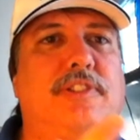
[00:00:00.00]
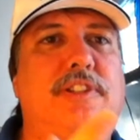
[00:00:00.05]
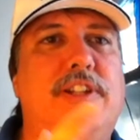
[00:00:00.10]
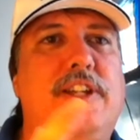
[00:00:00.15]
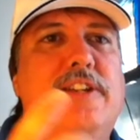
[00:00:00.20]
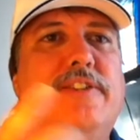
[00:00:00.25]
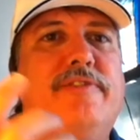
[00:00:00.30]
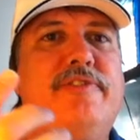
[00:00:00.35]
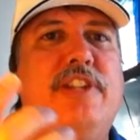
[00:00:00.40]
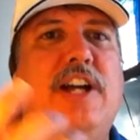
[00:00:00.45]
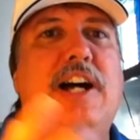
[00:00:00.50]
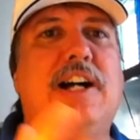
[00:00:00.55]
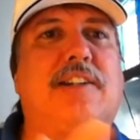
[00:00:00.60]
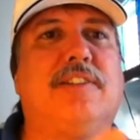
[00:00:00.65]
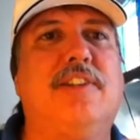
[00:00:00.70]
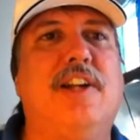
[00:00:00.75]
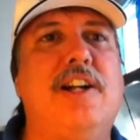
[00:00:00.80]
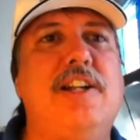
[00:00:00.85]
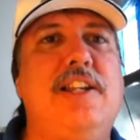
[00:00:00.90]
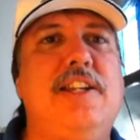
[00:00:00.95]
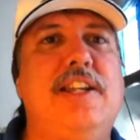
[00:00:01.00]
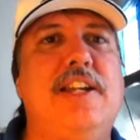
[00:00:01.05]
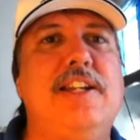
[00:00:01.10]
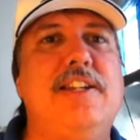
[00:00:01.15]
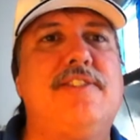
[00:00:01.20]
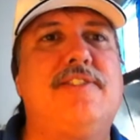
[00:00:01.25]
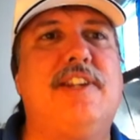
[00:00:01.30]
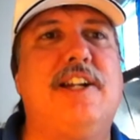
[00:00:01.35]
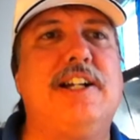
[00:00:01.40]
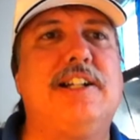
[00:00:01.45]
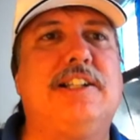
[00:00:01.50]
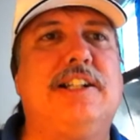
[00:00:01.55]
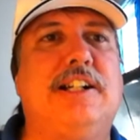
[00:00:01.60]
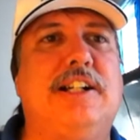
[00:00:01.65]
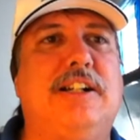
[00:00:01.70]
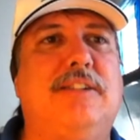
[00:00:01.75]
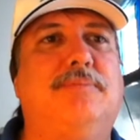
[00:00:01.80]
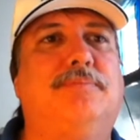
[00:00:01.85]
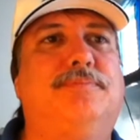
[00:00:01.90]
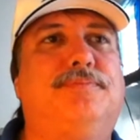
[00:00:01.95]

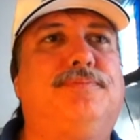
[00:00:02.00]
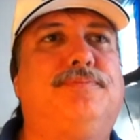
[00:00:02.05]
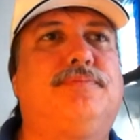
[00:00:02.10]
GiveDoc90days.com.